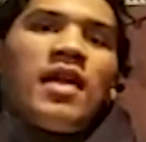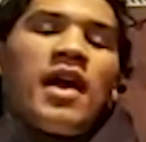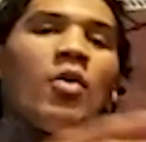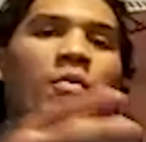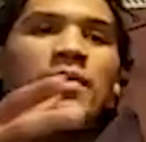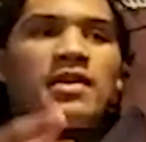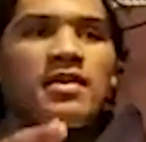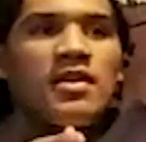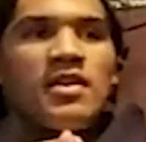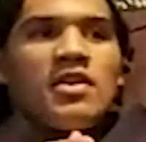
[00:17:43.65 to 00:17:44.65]
help me? Do
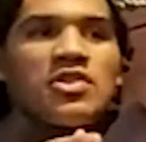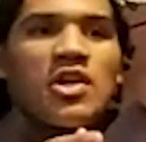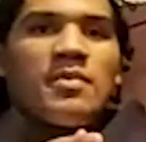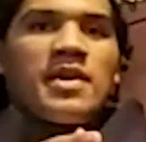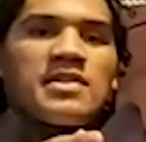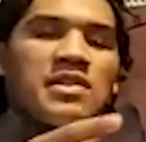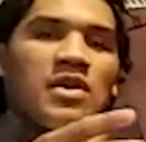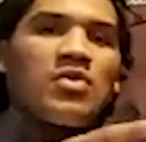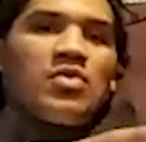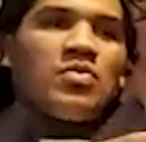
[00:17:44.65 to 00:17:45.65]
you know what I mean? So